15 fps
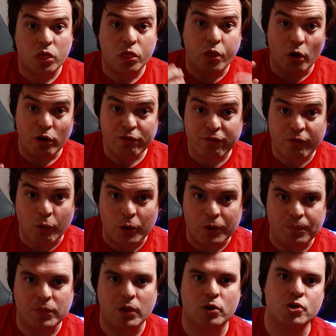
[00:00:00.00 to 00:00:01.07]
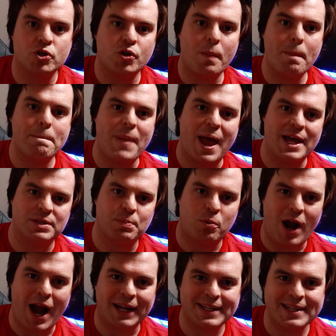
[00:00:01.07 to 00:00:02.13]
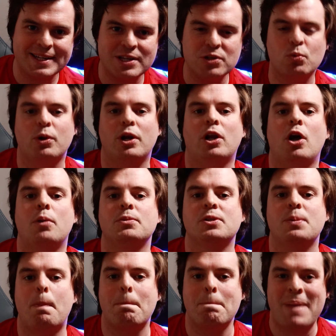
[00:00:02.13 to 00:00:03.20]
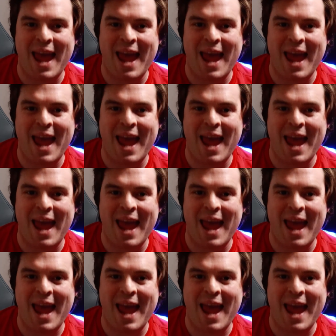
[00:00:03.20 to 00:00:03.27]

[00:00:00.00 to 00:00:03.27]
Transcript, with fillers: Therefore, there are some best practices when it comes to